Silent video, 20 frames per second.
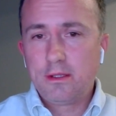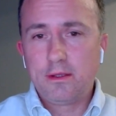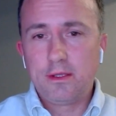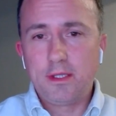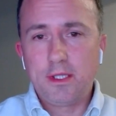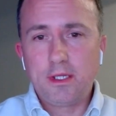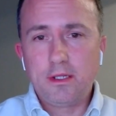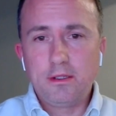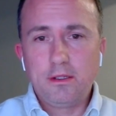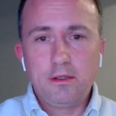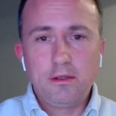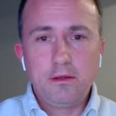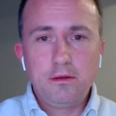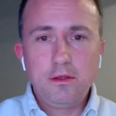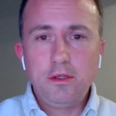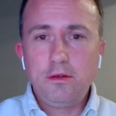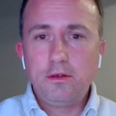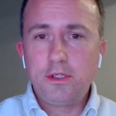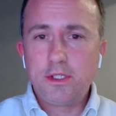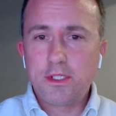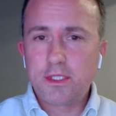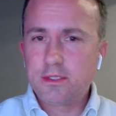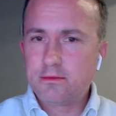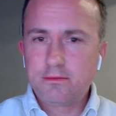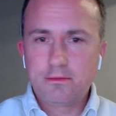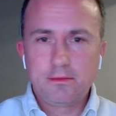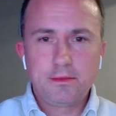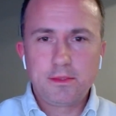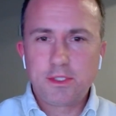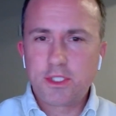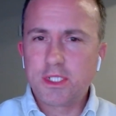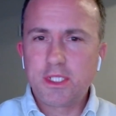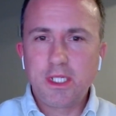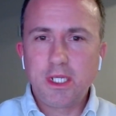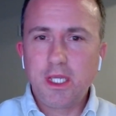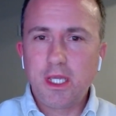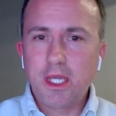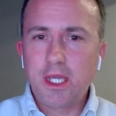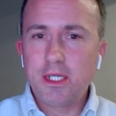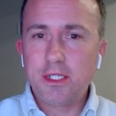then you just
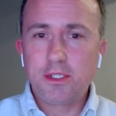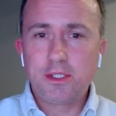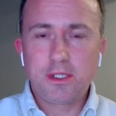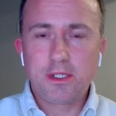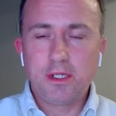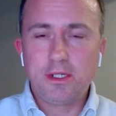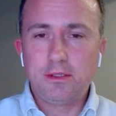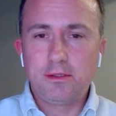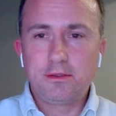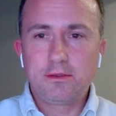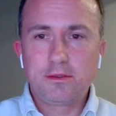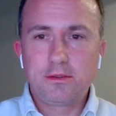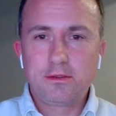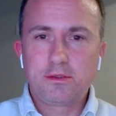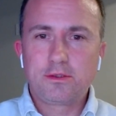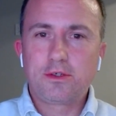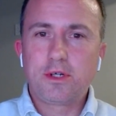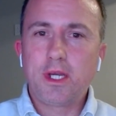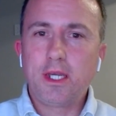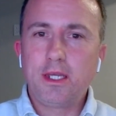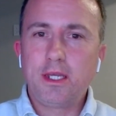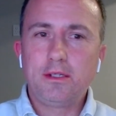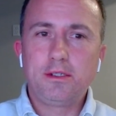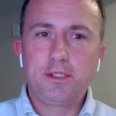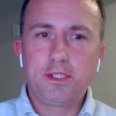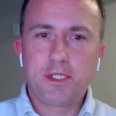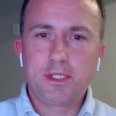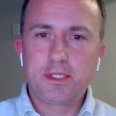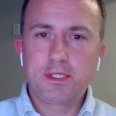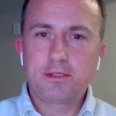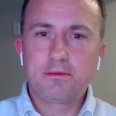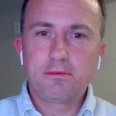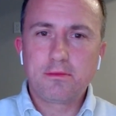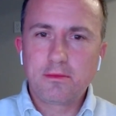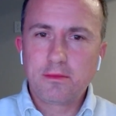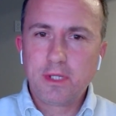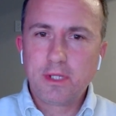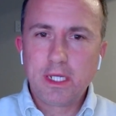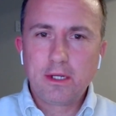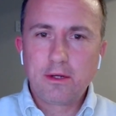engage, and try and just
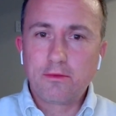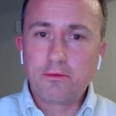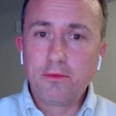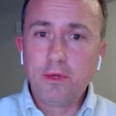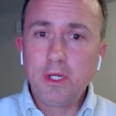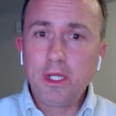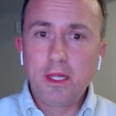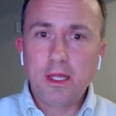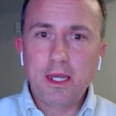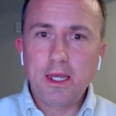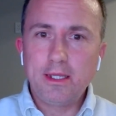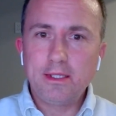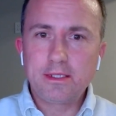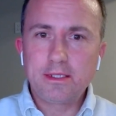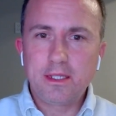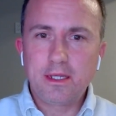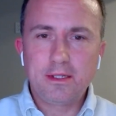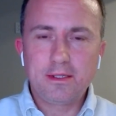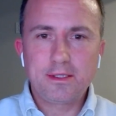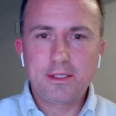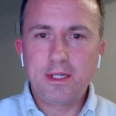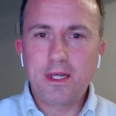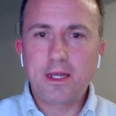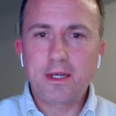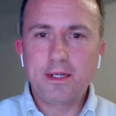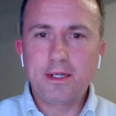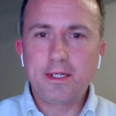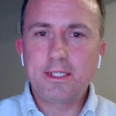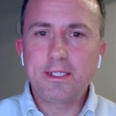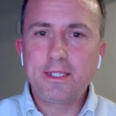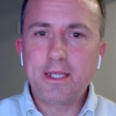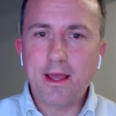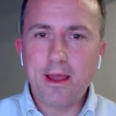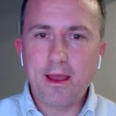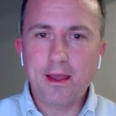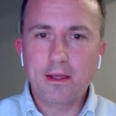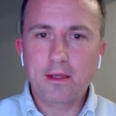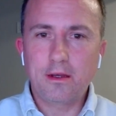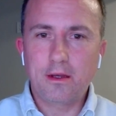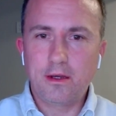realize that it's not an
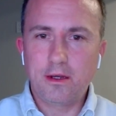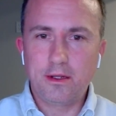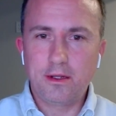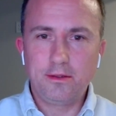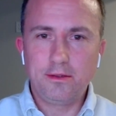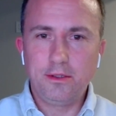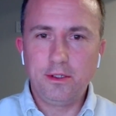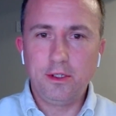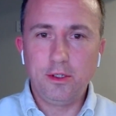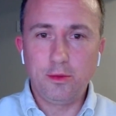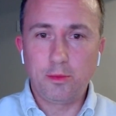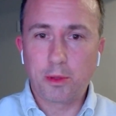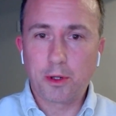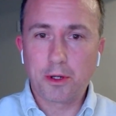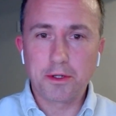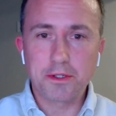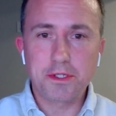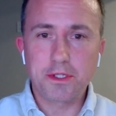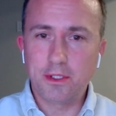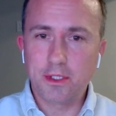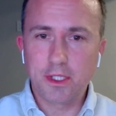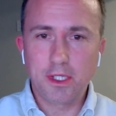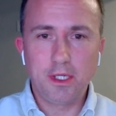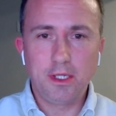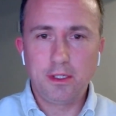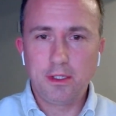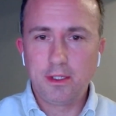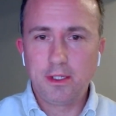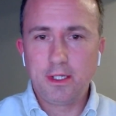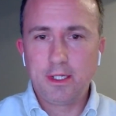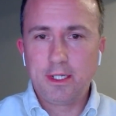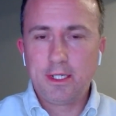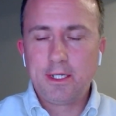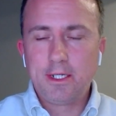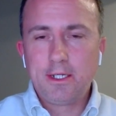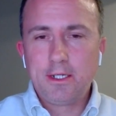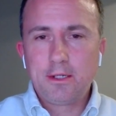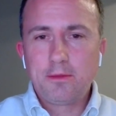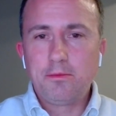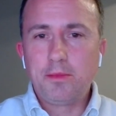attack on you personally,
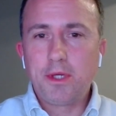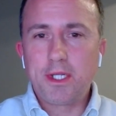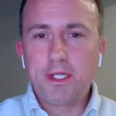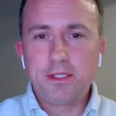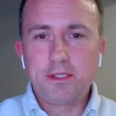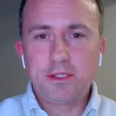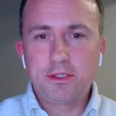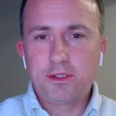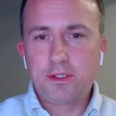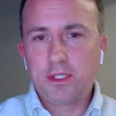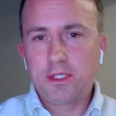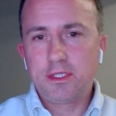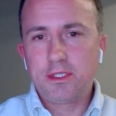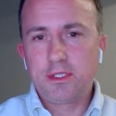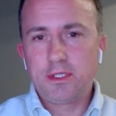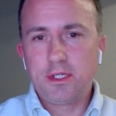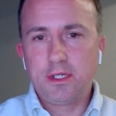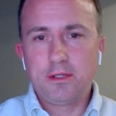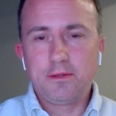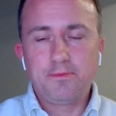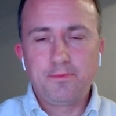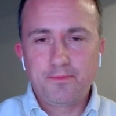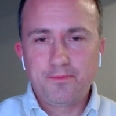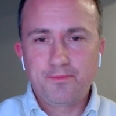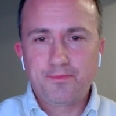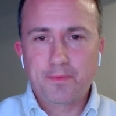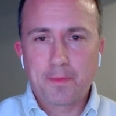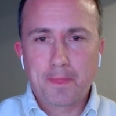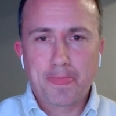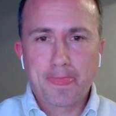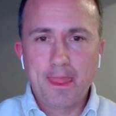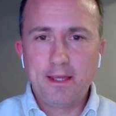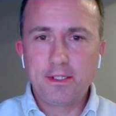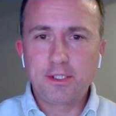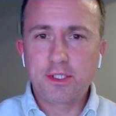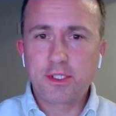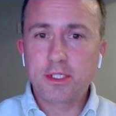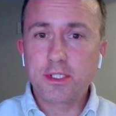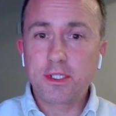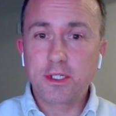but it's just
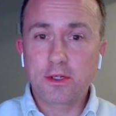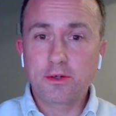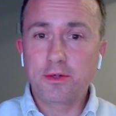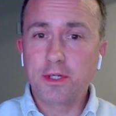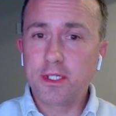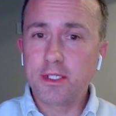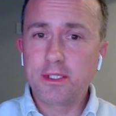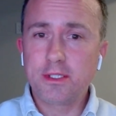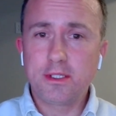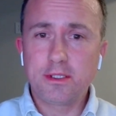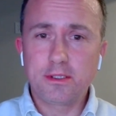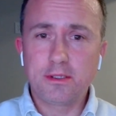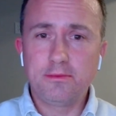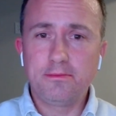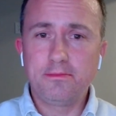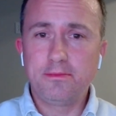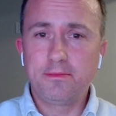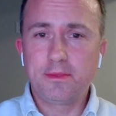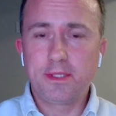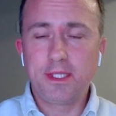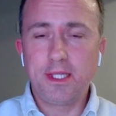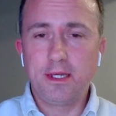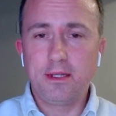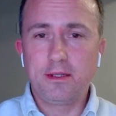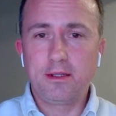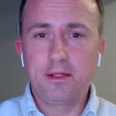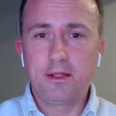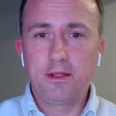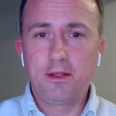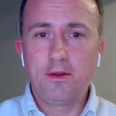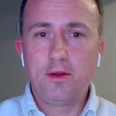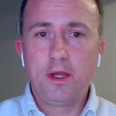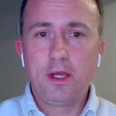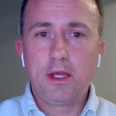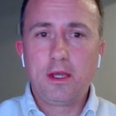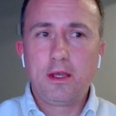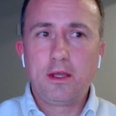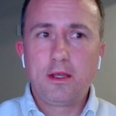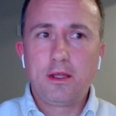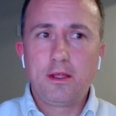a criticism. That
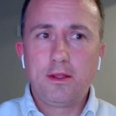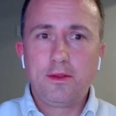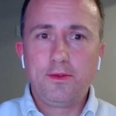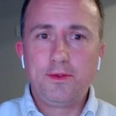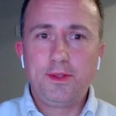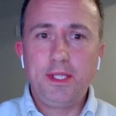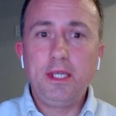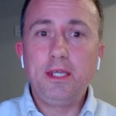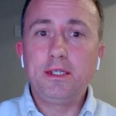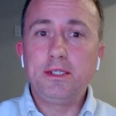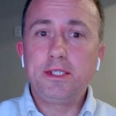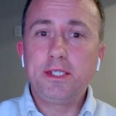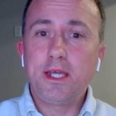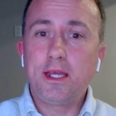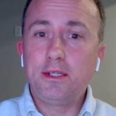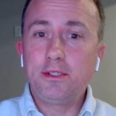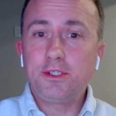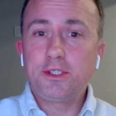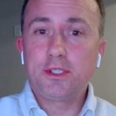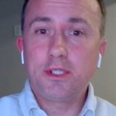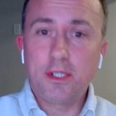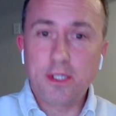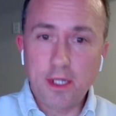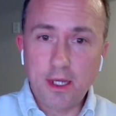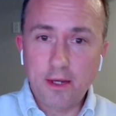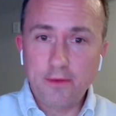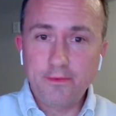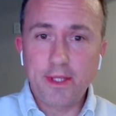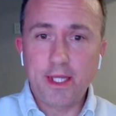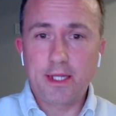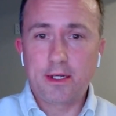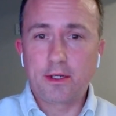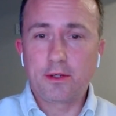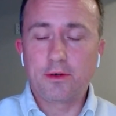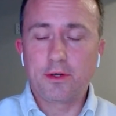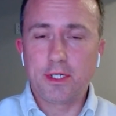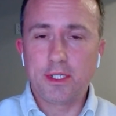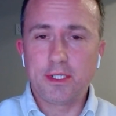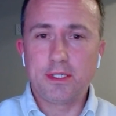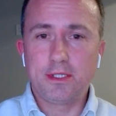the intention of that, and
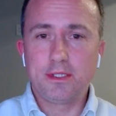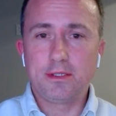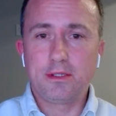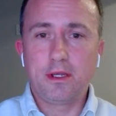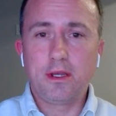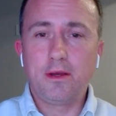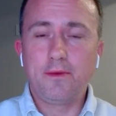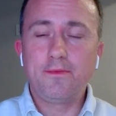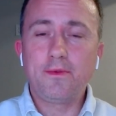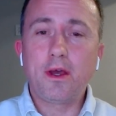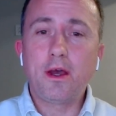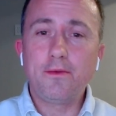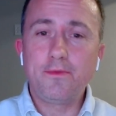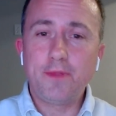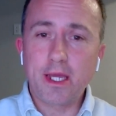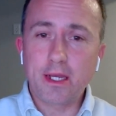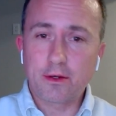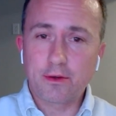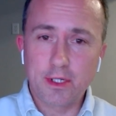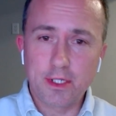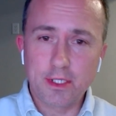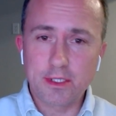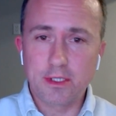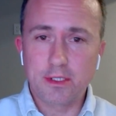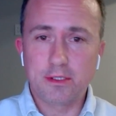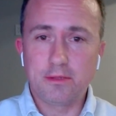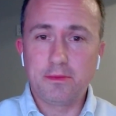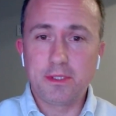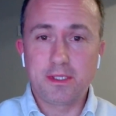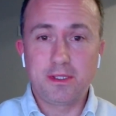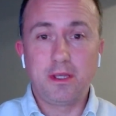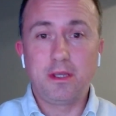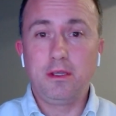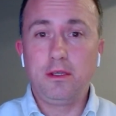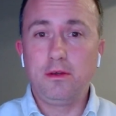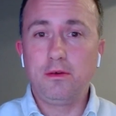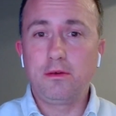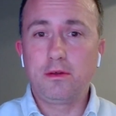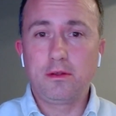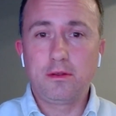criticism of that criticism, is that
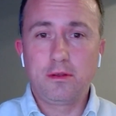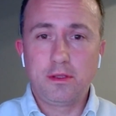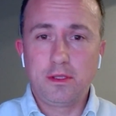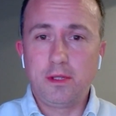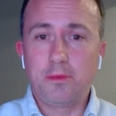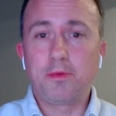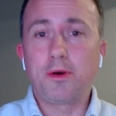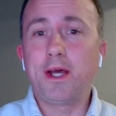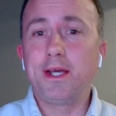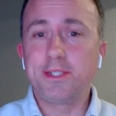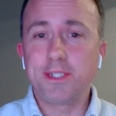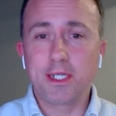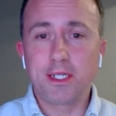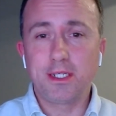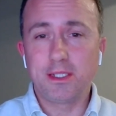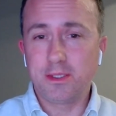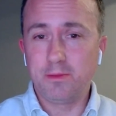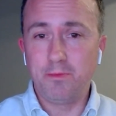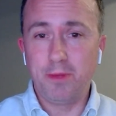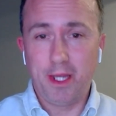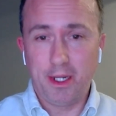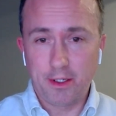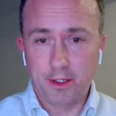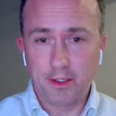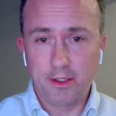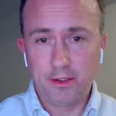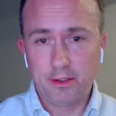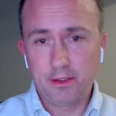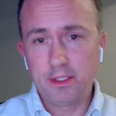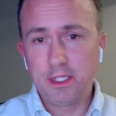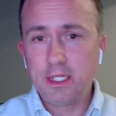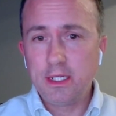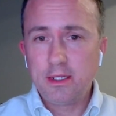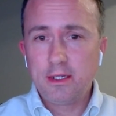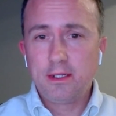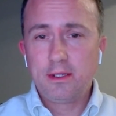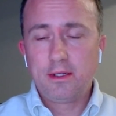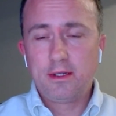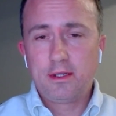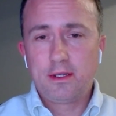the project gets better,
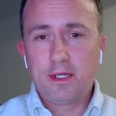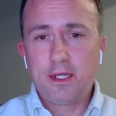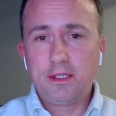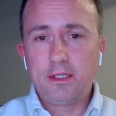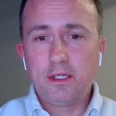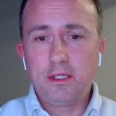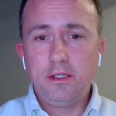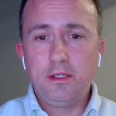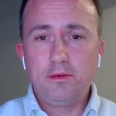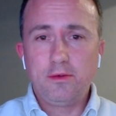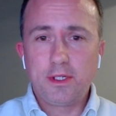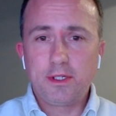and that you